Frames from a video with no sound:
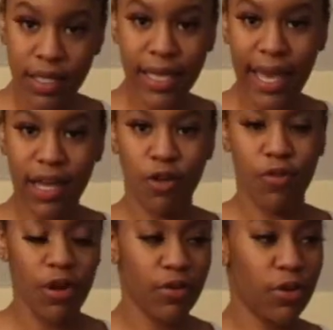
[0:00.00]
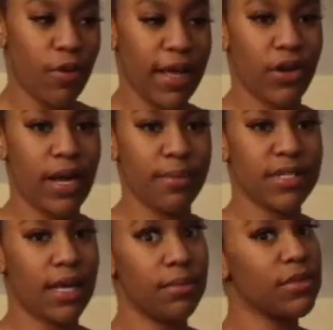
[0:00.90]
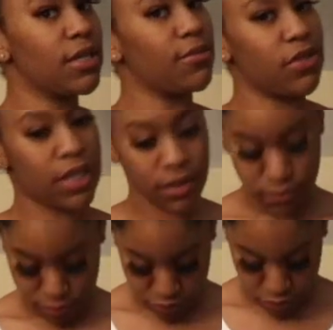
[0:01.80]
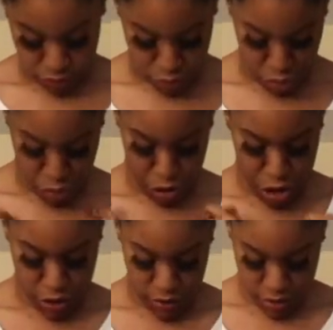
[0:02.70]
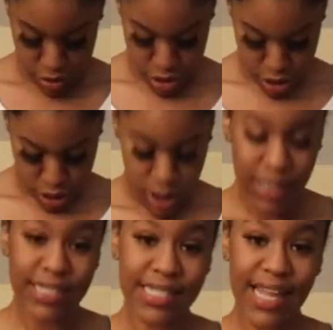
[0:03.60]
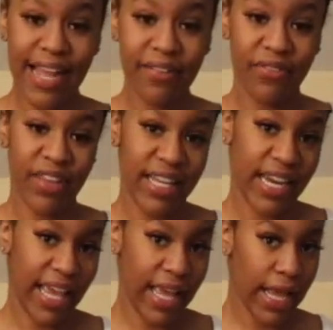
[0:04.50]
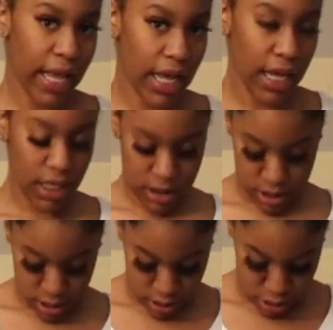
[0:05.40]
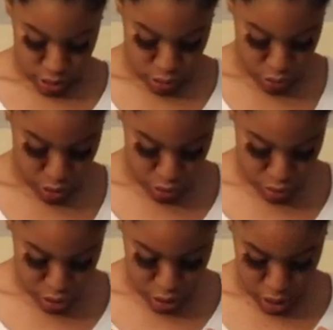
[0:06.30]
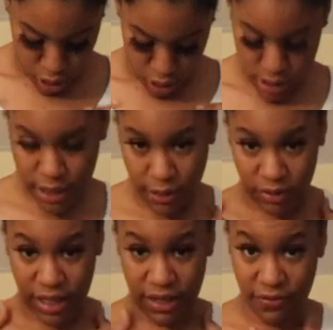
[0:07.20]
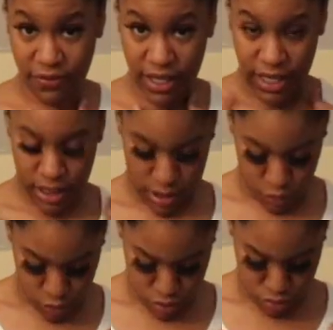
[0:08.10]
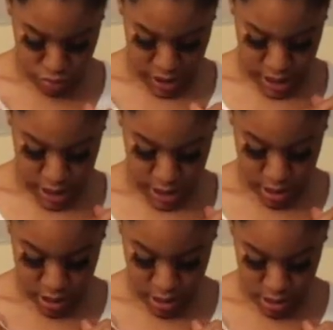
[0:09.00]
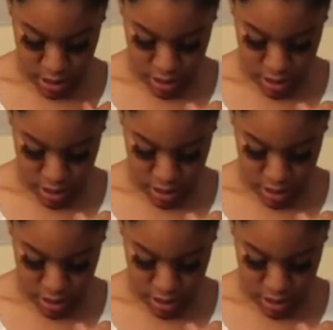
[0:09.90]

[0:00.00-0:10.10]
Can't go wrong with a white crop top. Come on now. Little slight V-neck. No. Because it's not really a V. Well, it is.